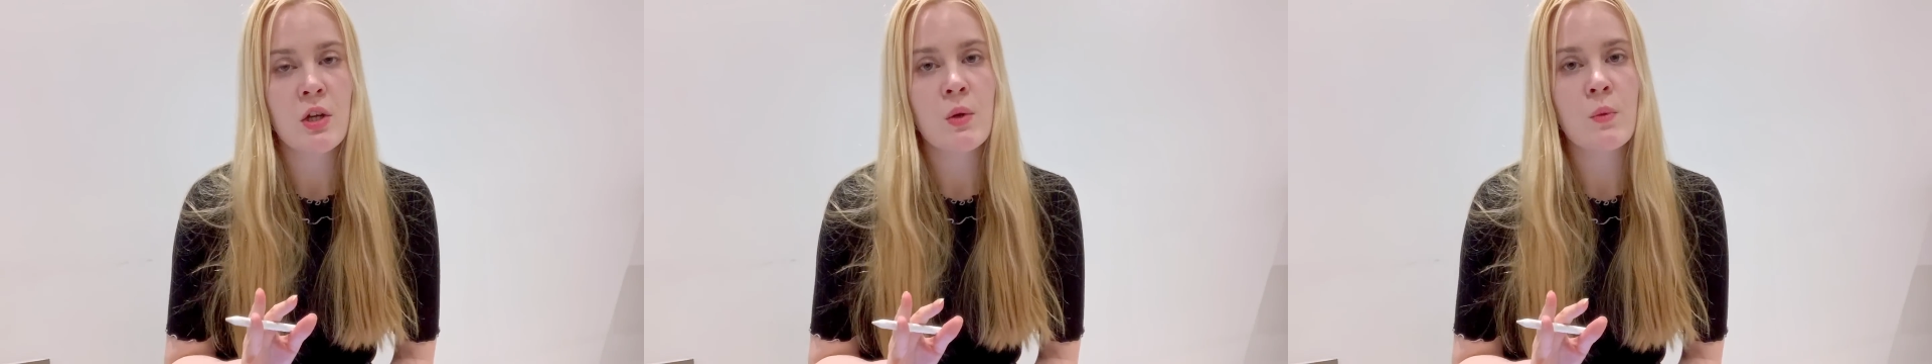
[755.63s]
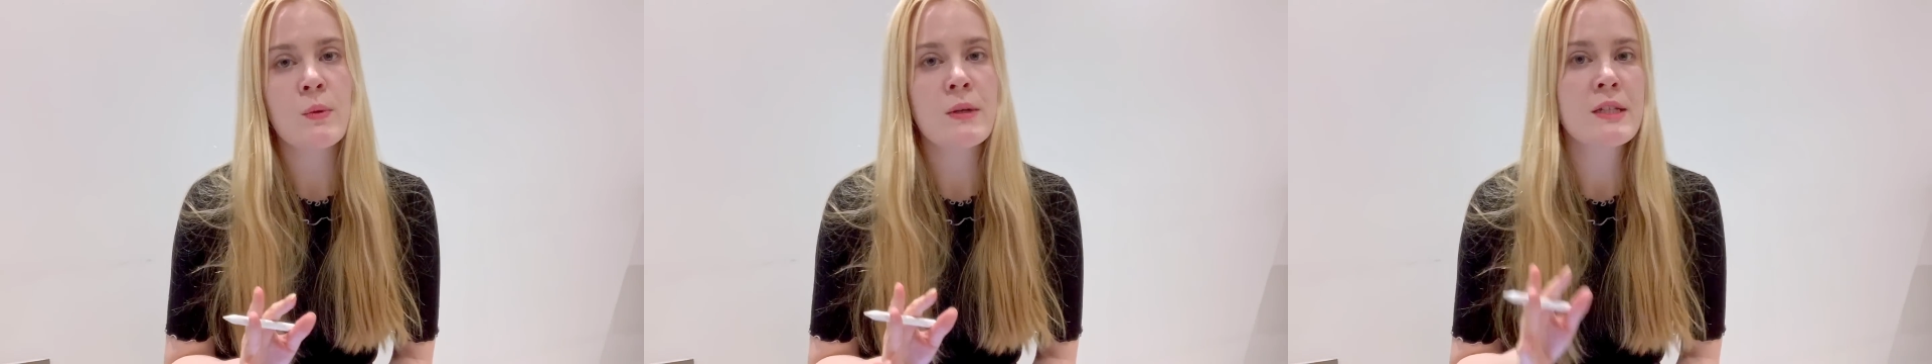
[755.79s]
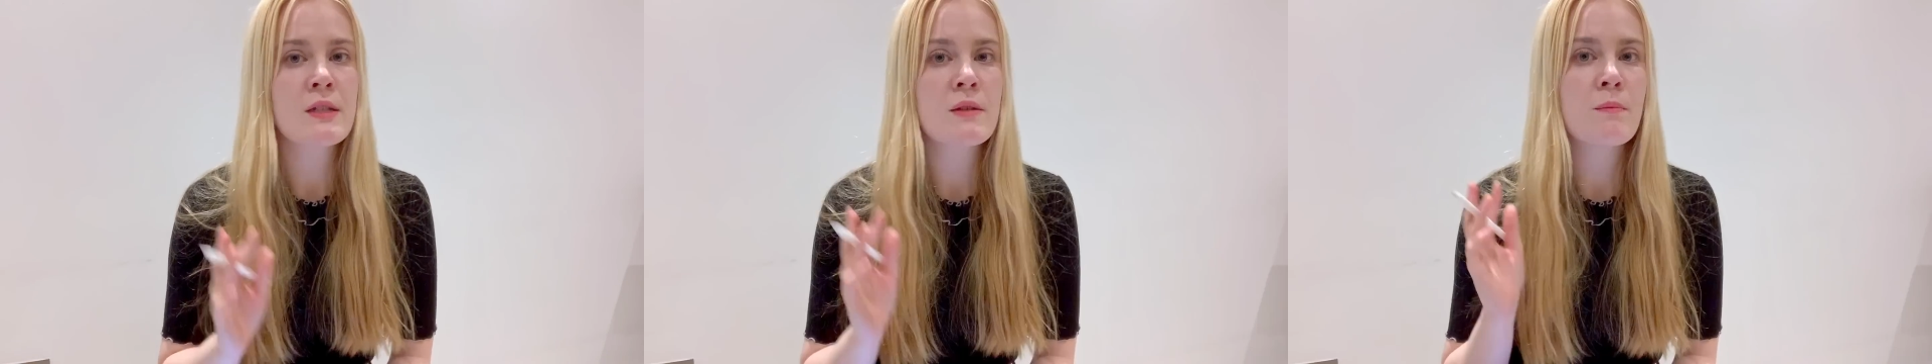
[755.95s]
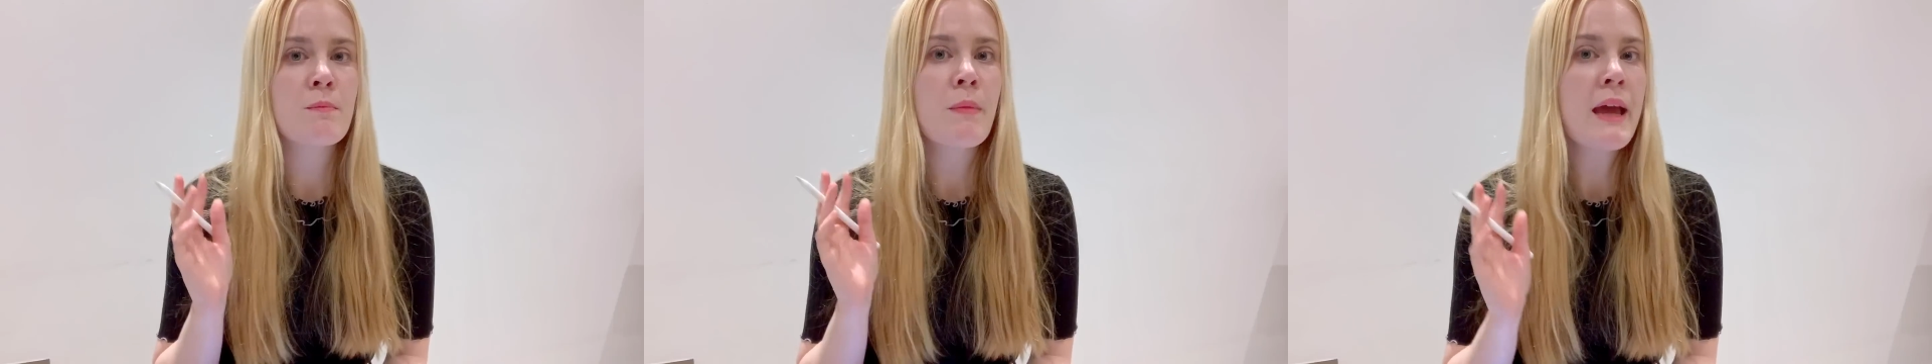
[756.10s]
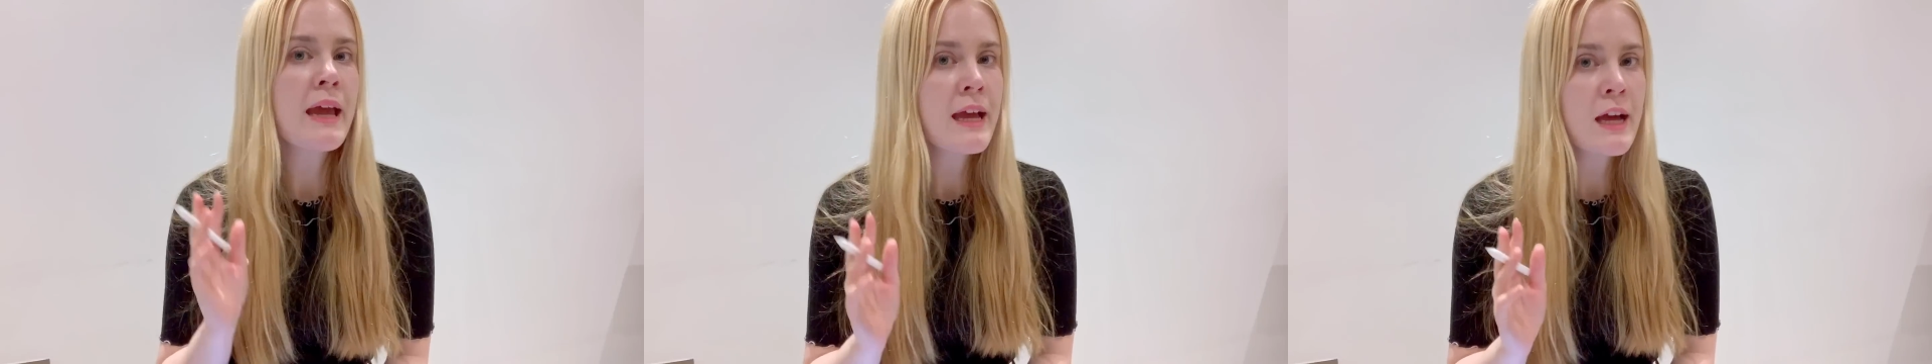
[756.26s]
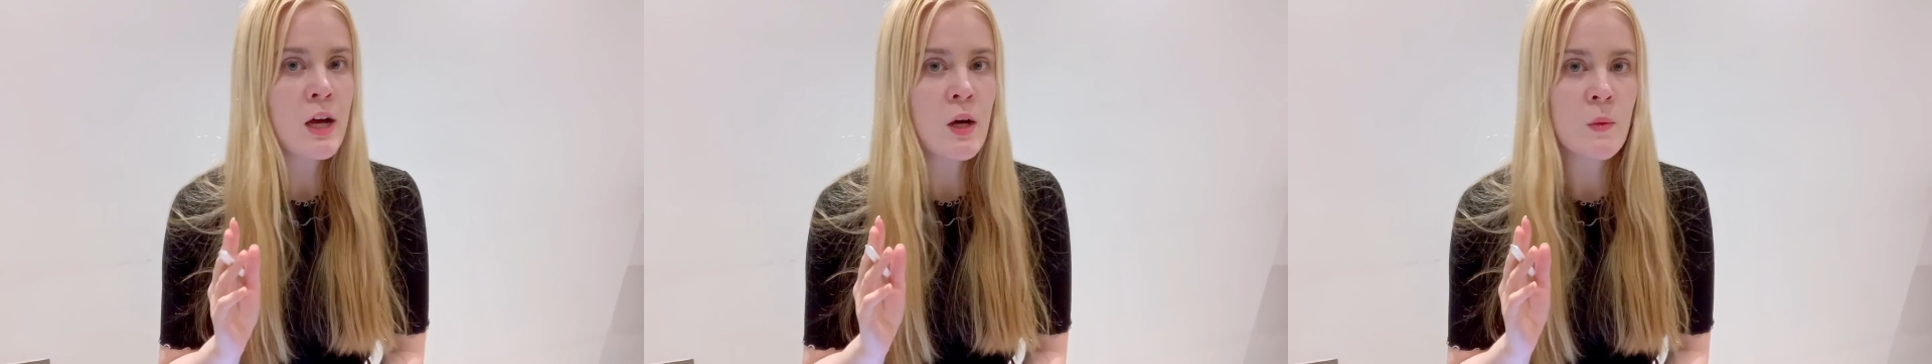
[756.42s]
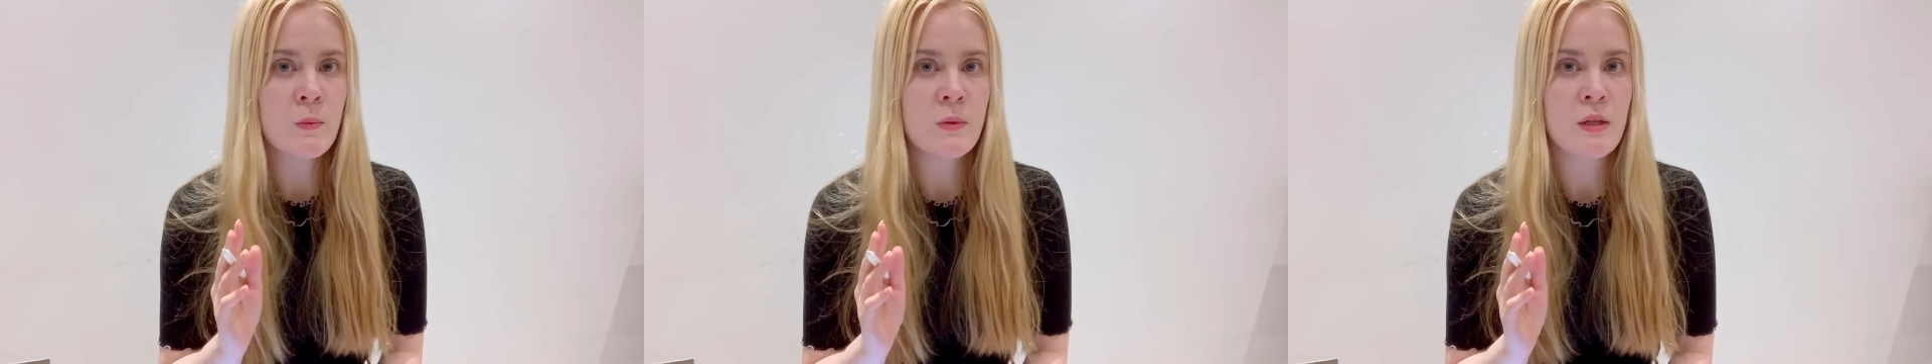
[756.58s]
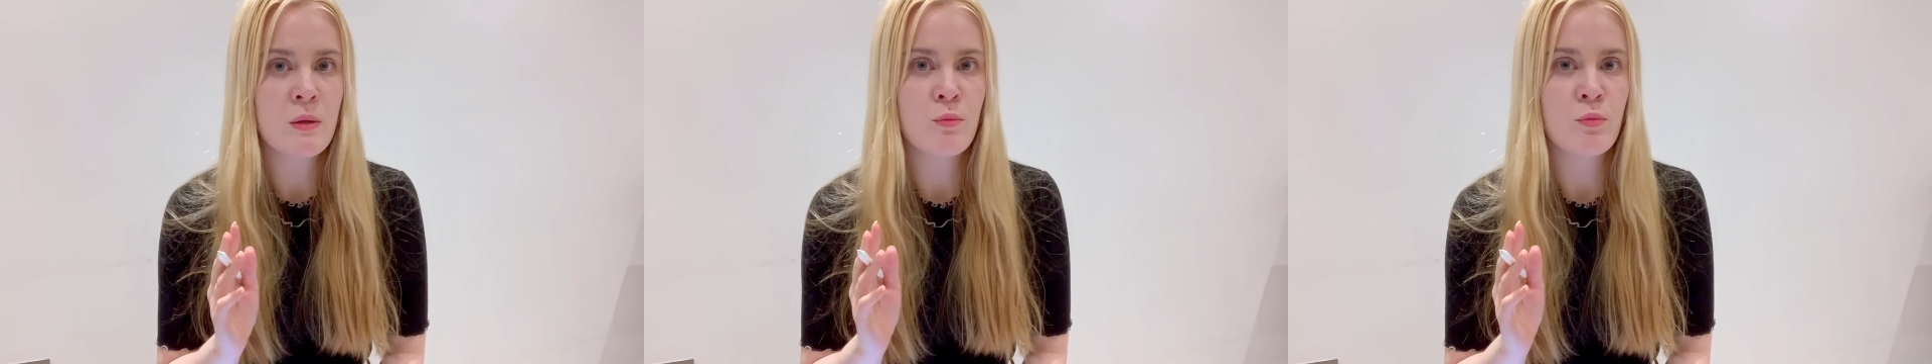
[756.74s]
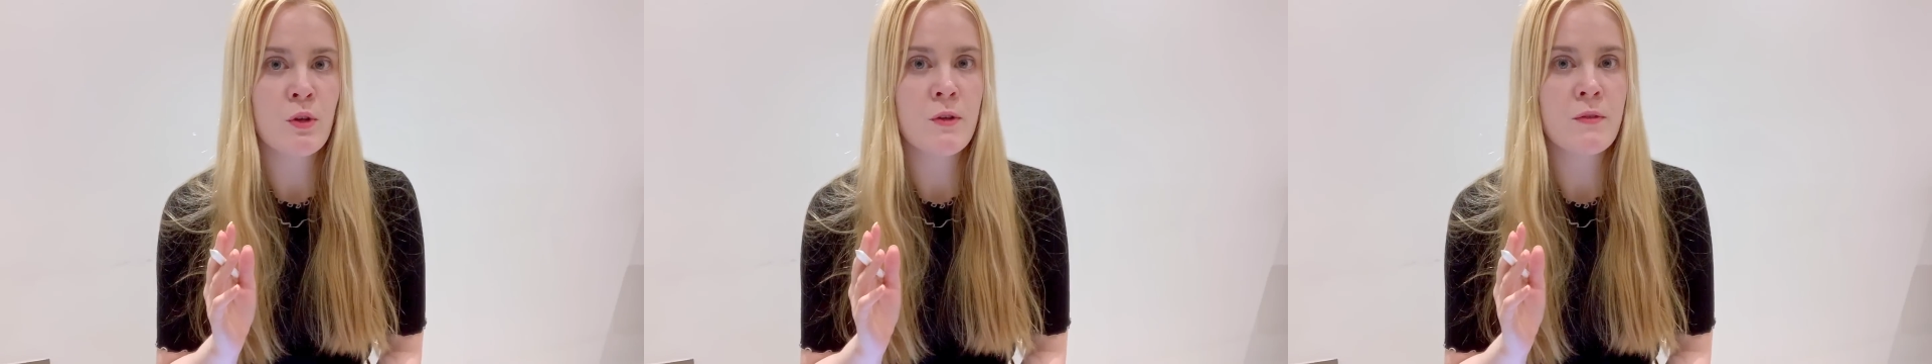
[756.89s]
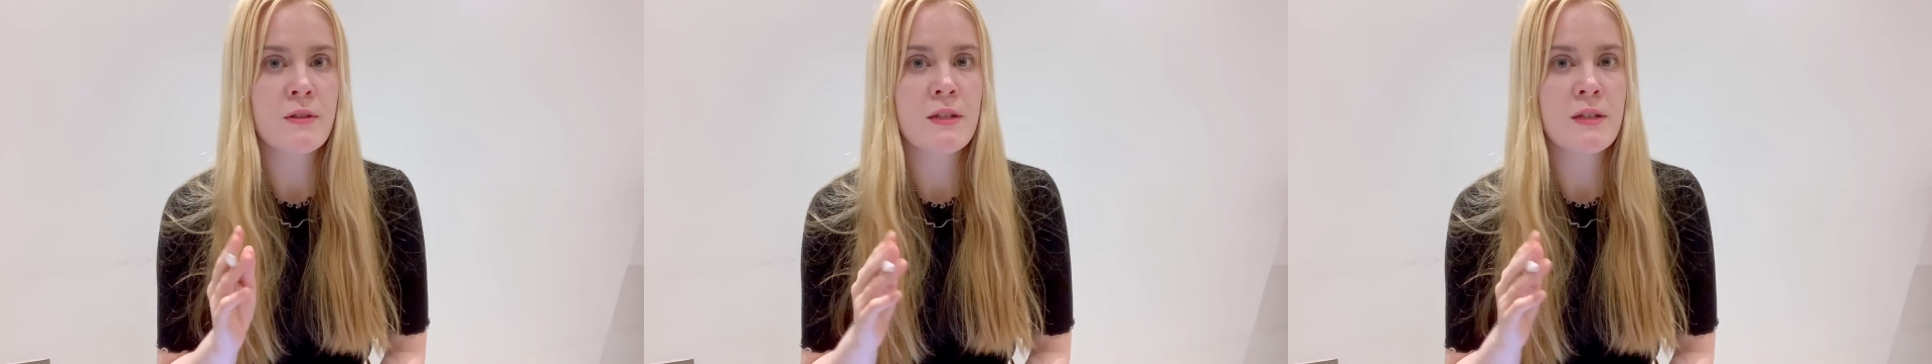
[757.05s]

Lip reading: which may help to improve